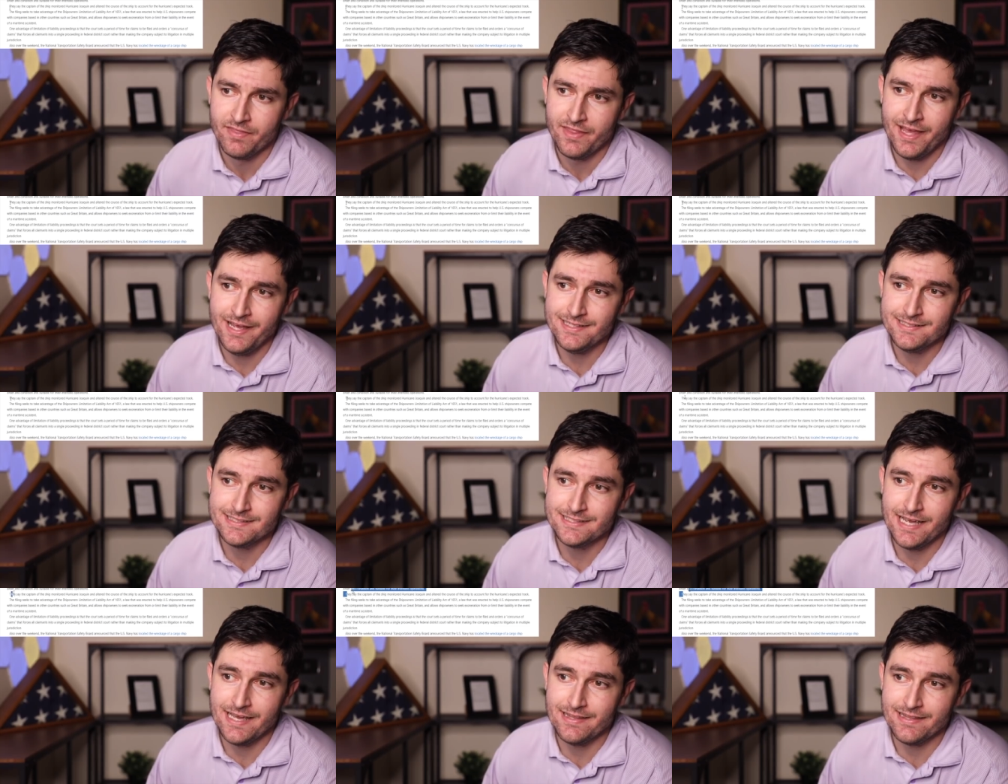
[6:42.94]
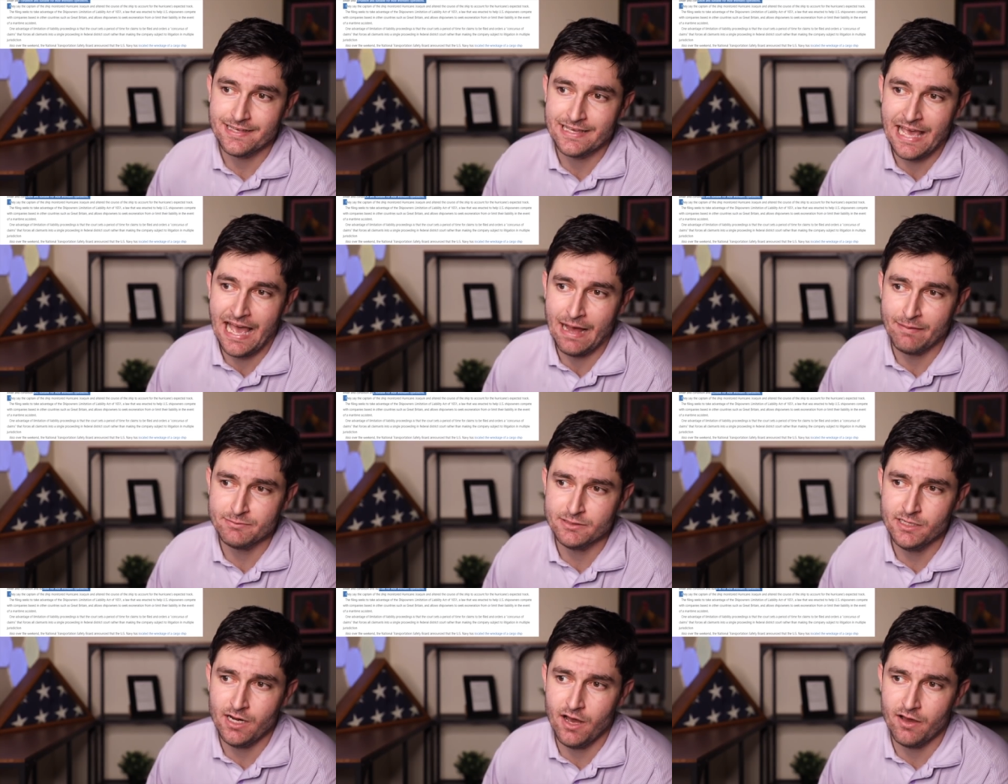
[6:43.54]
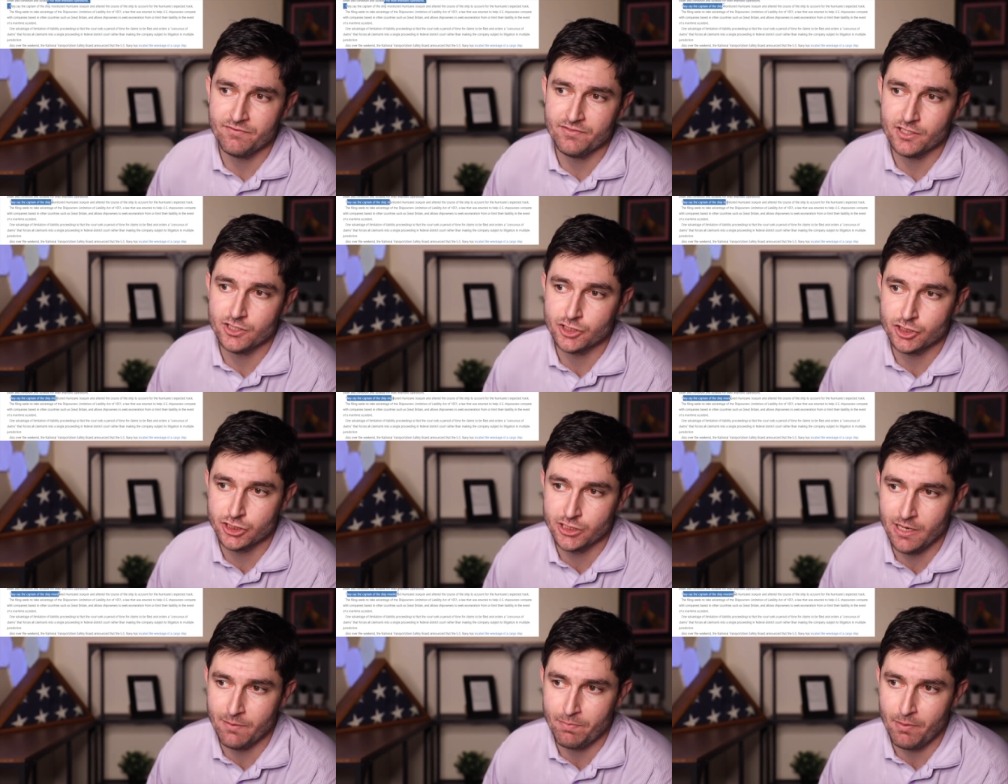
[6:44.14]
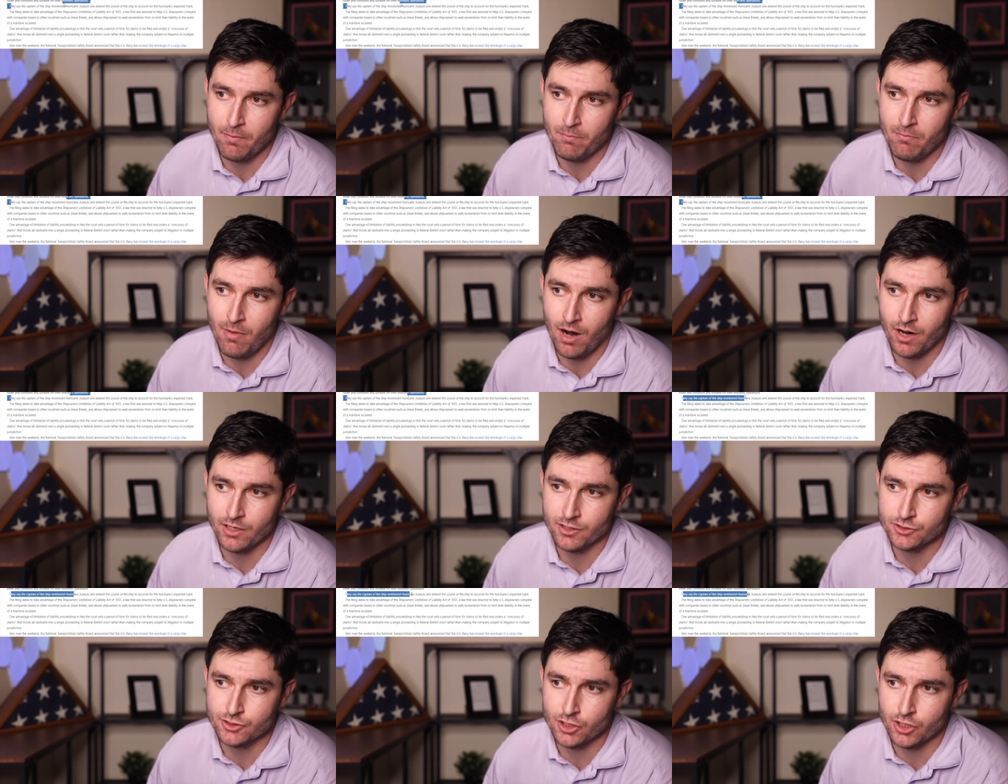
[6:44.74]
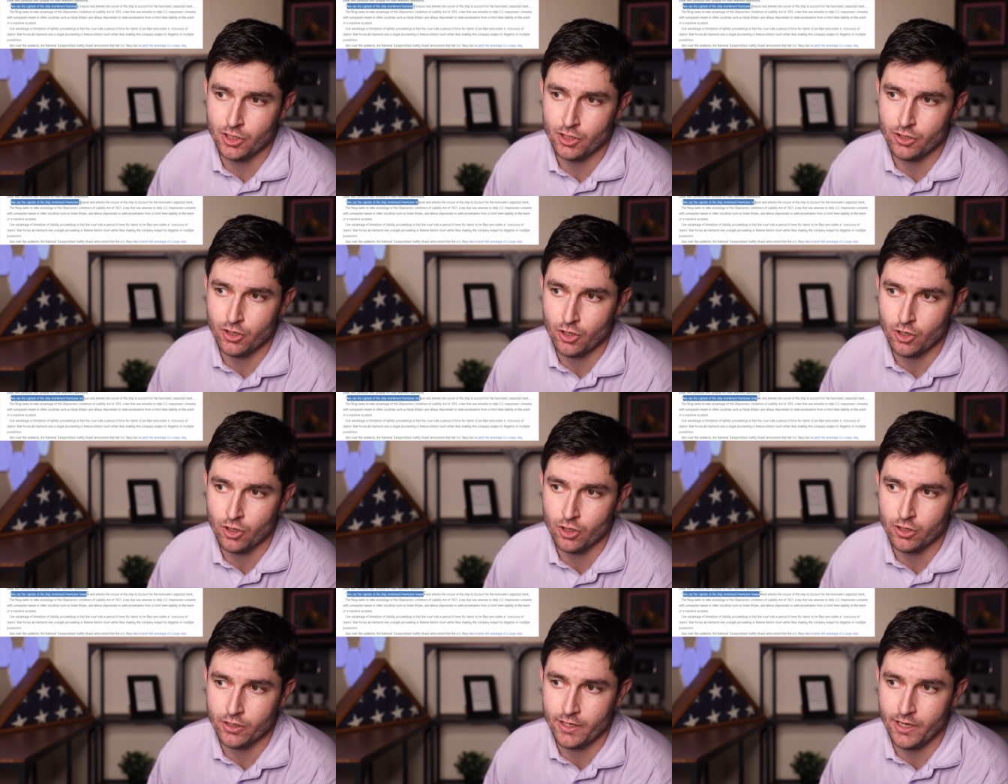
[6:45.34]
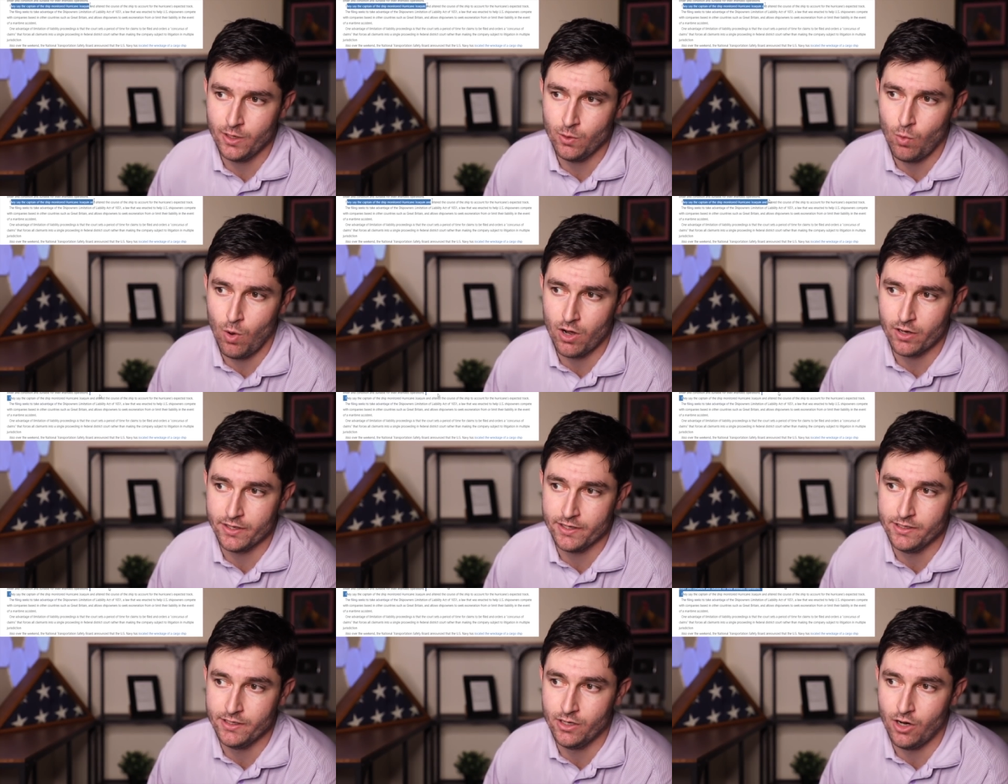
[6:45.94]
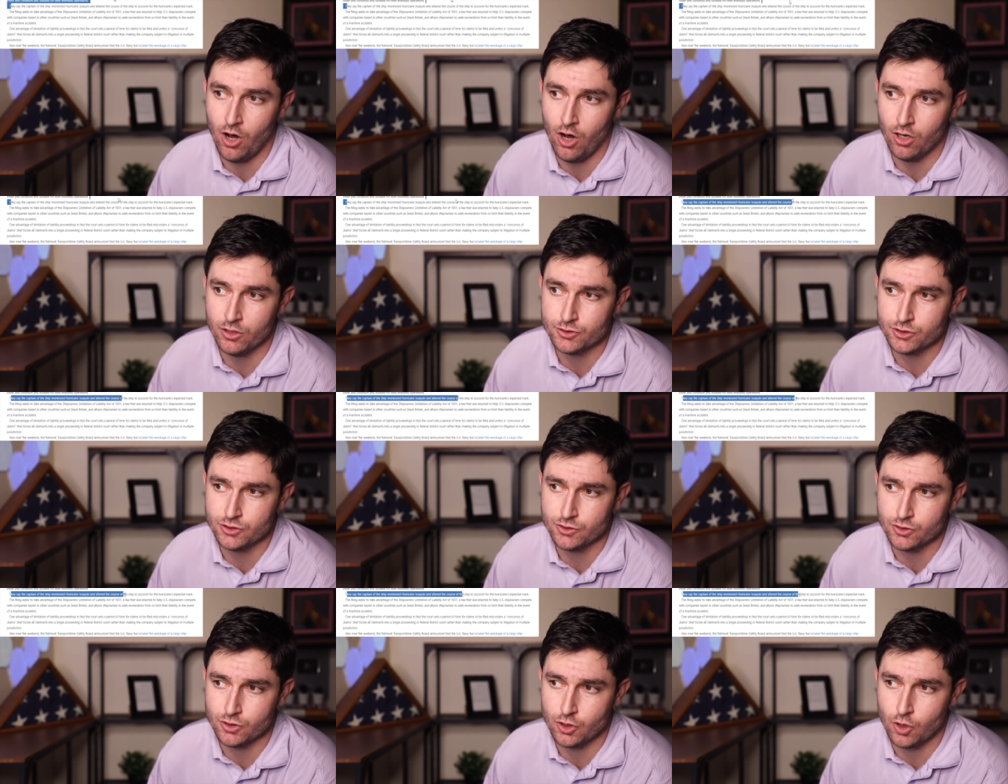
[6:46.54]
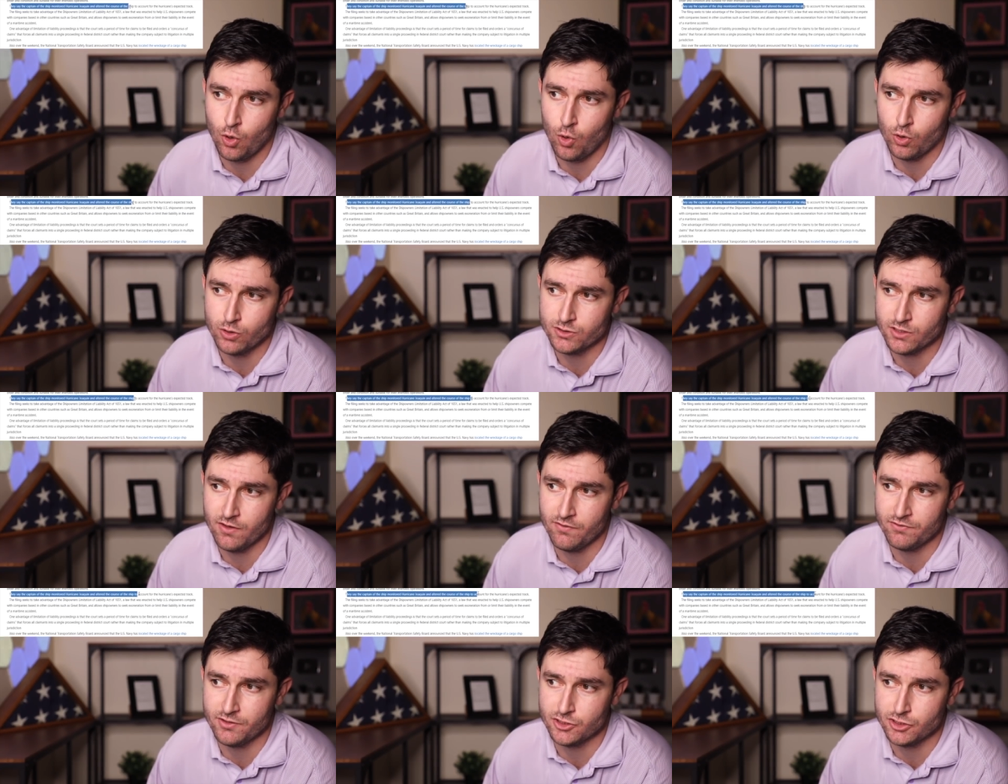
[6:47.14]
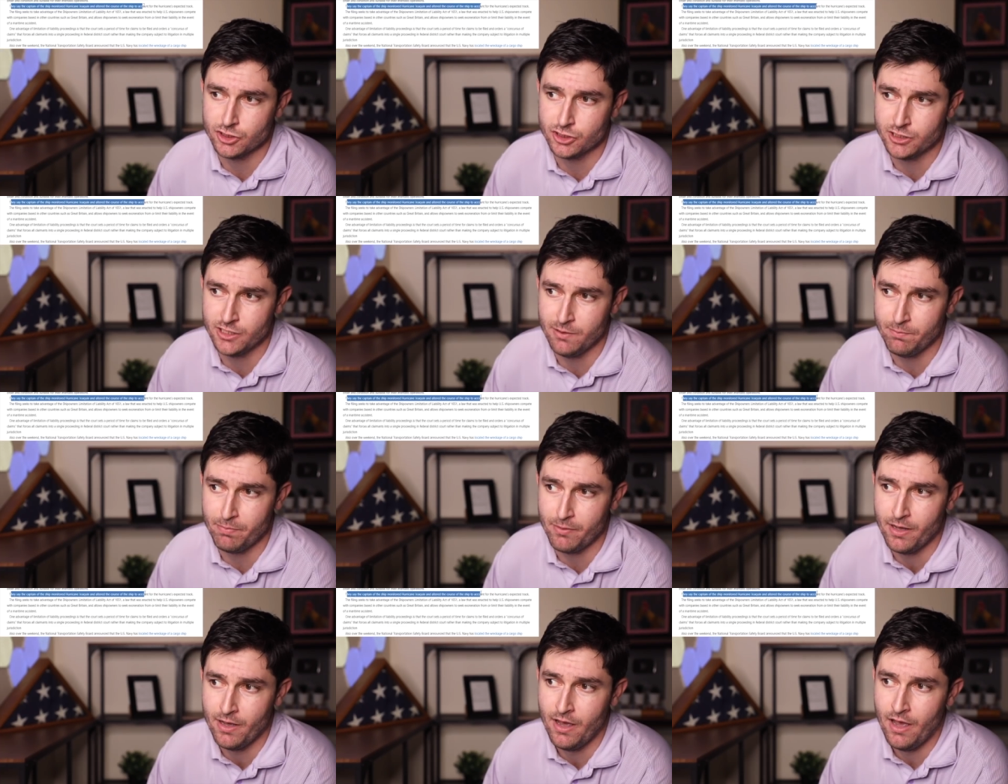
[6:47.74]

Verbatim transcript: They say the captain of the ship monitored hurricane Joaquin and altered the course of the ship